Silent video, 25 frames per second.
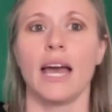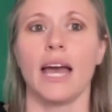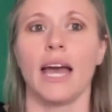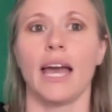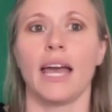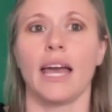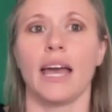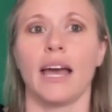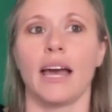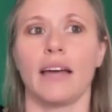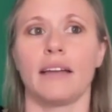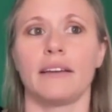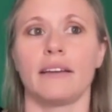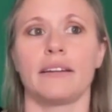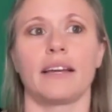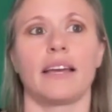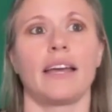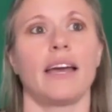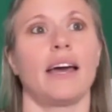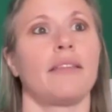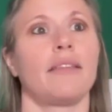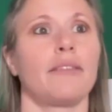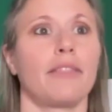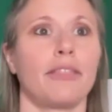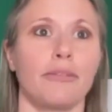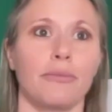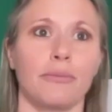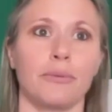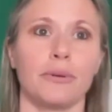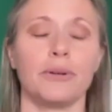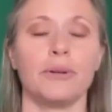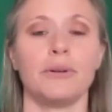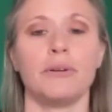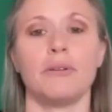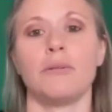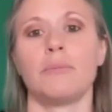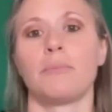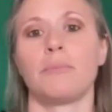And again,
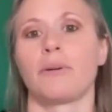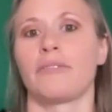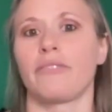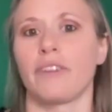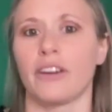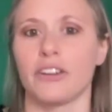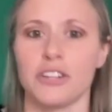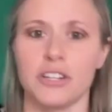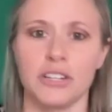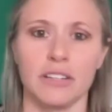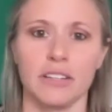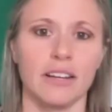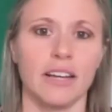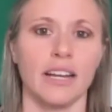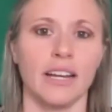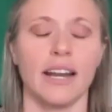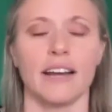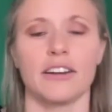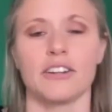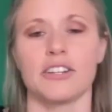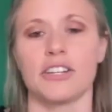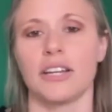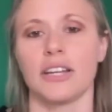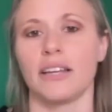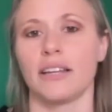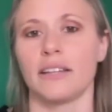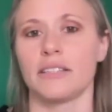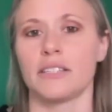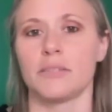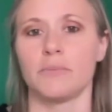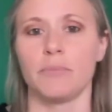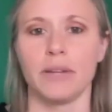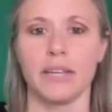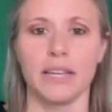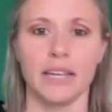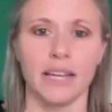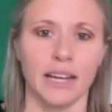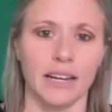through professional connections,
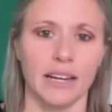being